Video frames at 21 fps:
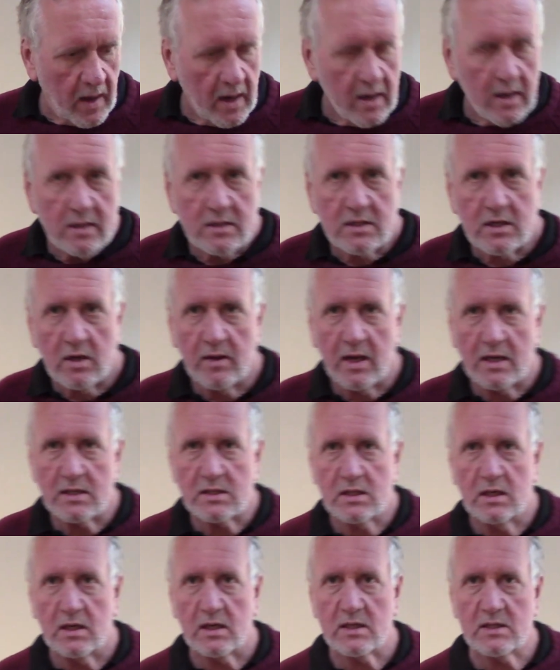So that's
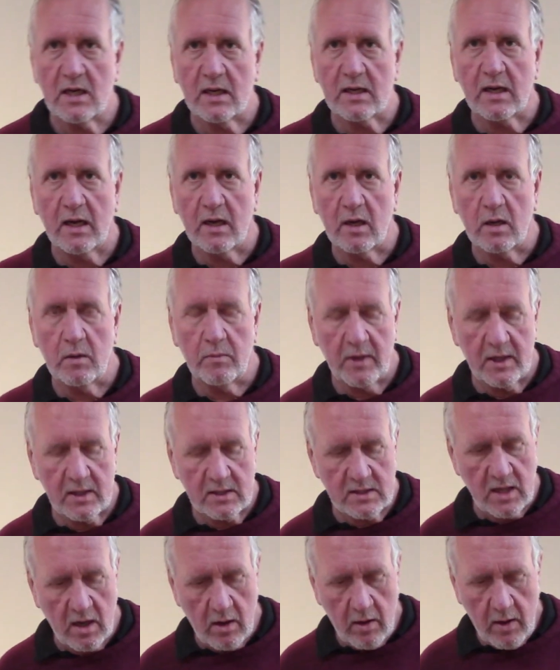going to take a little bit of
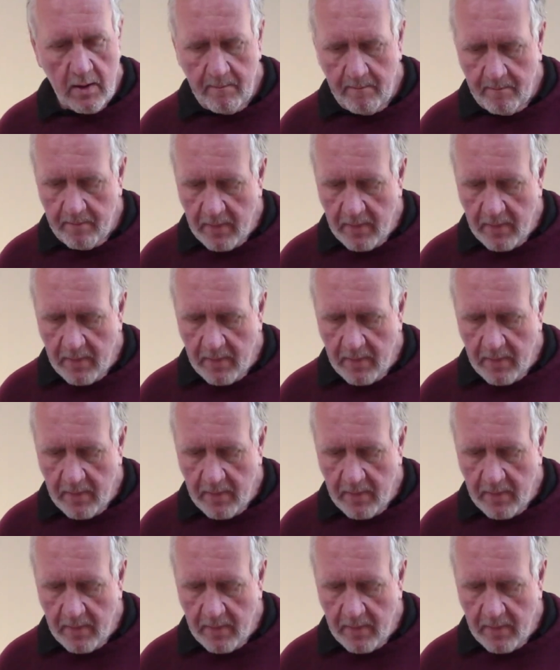time,